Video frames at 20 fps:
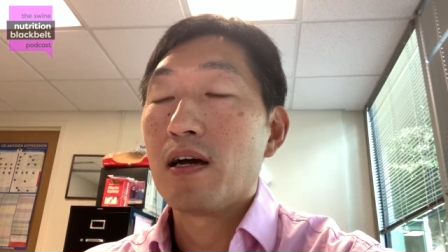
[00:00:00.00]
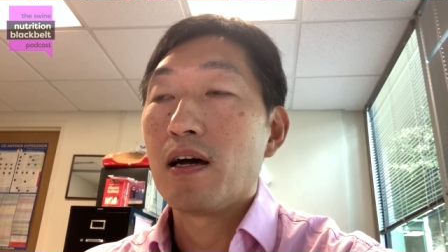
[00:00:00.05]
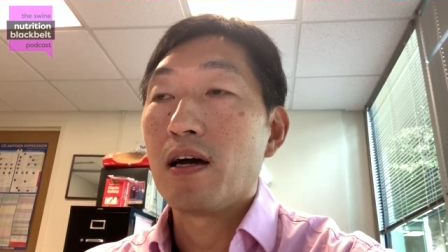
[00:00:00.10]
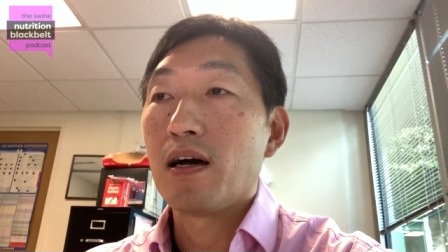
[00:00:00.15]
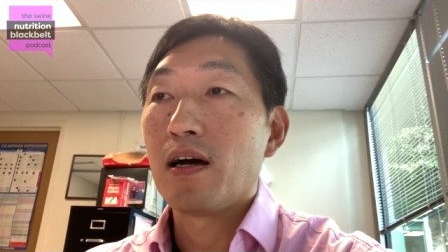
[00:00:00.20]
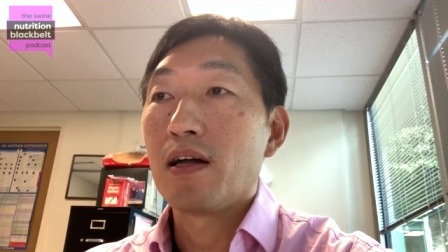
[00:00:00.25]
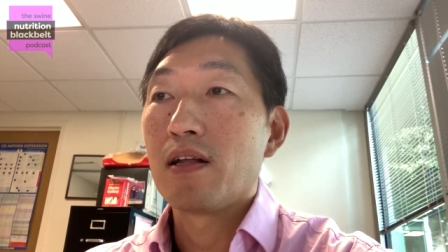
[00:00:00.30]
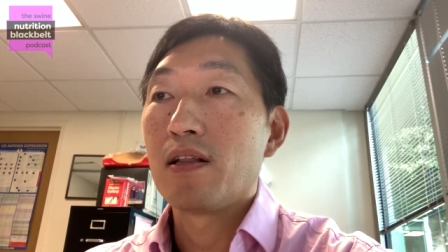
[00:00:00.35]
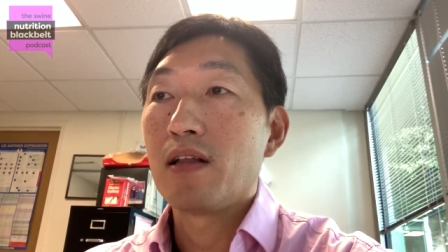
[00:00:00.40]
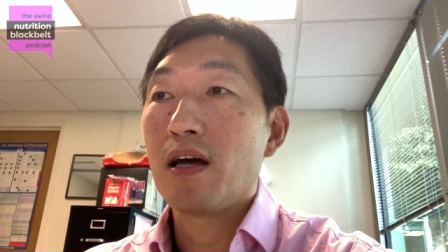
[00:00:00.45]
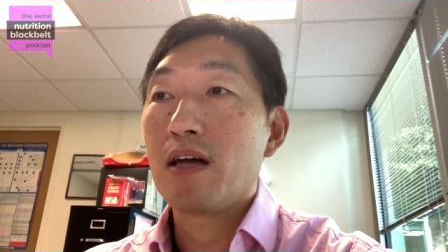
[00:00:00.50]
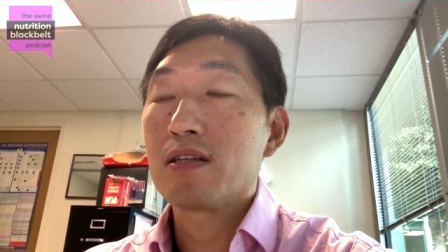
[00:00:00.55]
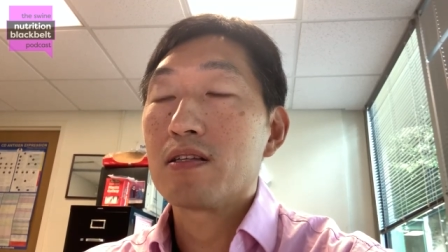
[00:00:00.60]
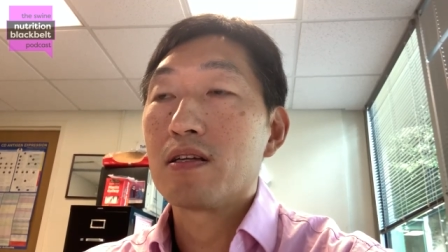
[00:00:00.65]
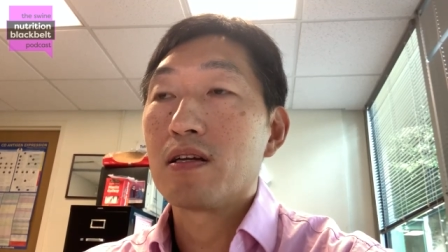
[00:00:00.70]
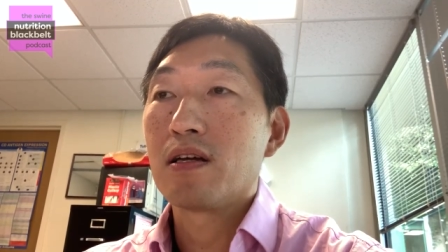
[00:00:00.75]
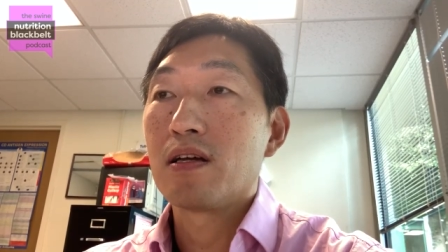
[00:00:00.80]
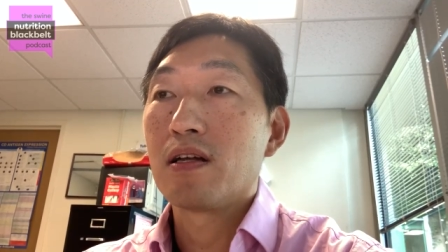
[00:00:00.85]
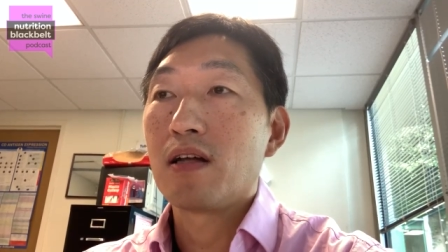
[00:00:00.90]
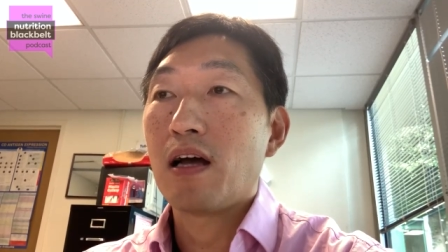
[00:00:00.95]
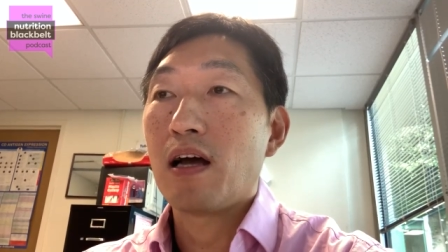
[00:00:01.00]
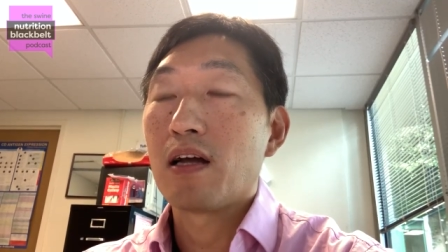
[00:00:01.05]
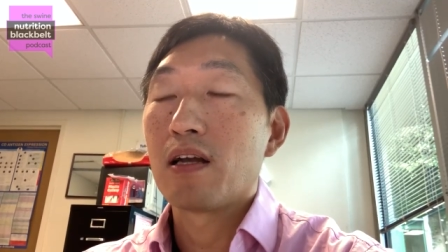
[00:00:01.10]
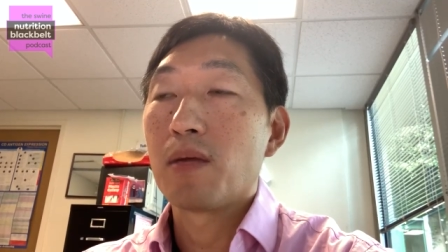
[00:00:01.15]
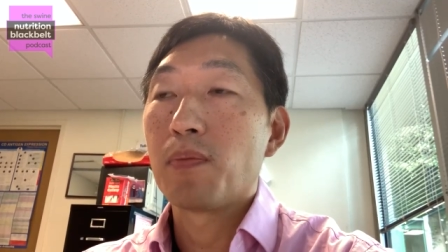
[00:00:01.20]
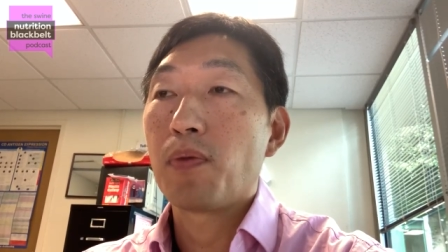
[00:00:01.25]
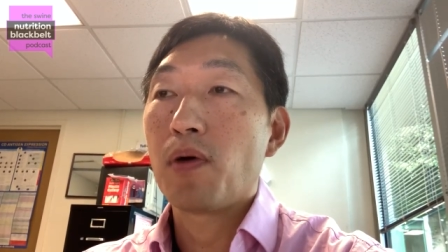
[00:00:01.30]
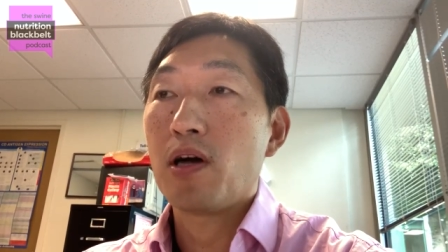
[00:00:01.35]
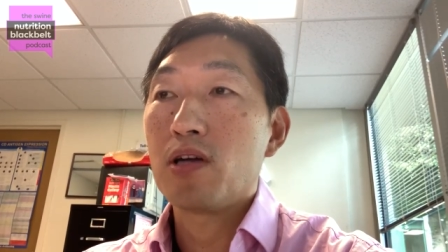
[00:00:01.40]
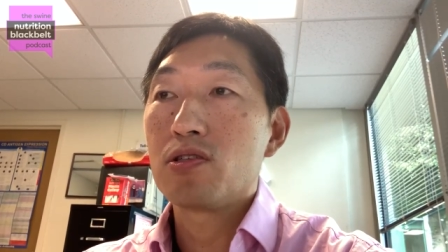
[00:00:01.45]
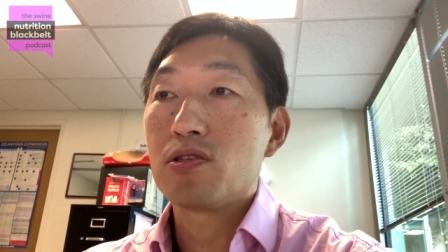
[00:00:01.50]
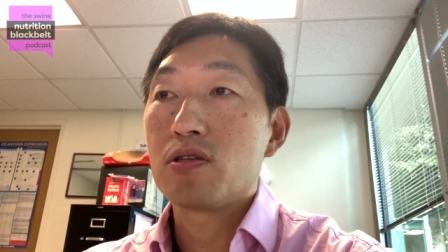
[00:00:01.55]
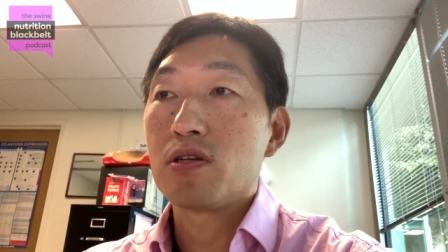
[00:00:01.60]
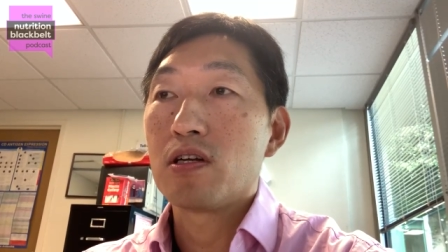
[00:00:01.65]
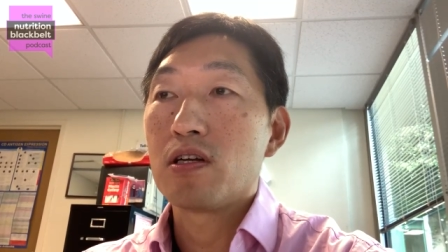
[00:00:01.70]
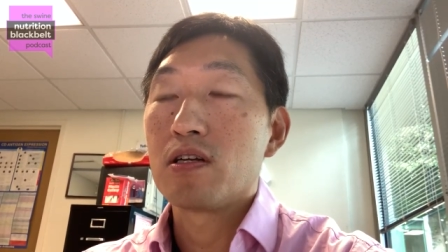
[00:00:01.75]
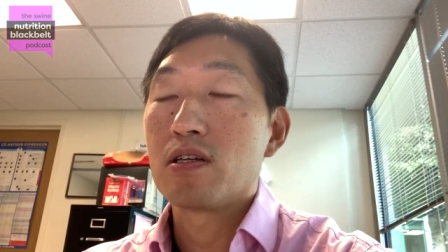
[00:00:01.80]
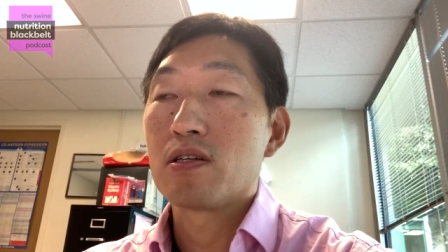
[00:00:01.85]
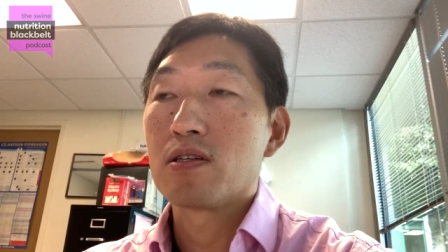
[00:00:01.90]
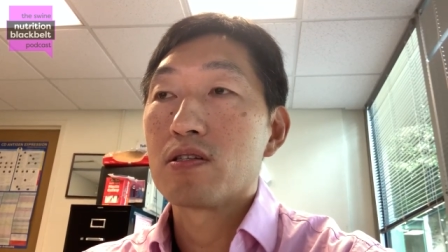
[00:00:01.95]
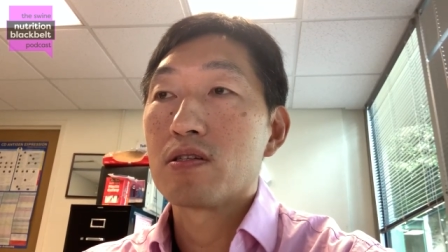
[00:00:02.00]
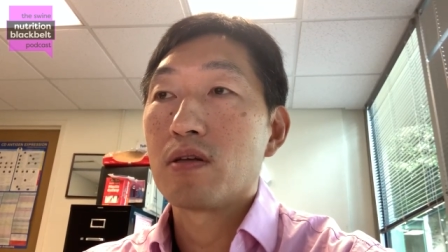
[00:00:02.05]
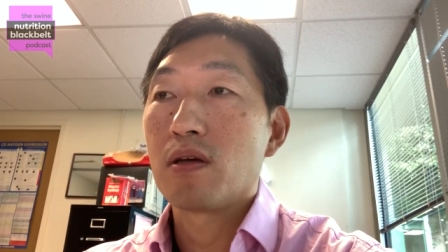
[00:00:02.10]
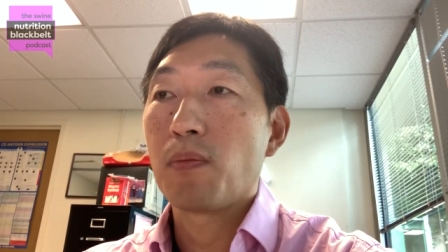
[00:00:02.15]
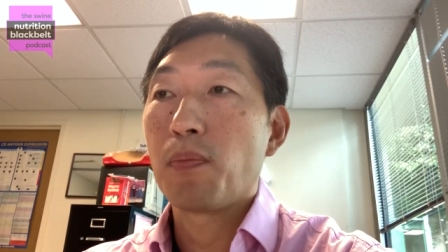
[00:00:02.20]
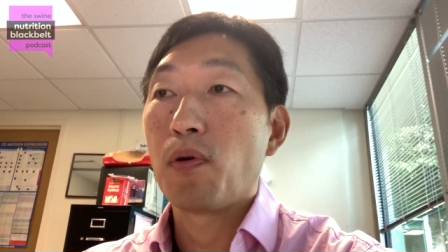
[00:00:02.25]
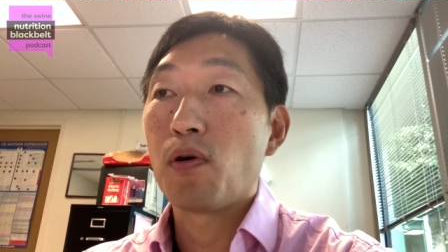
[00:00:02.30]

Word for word: uh, that the, on the progeny's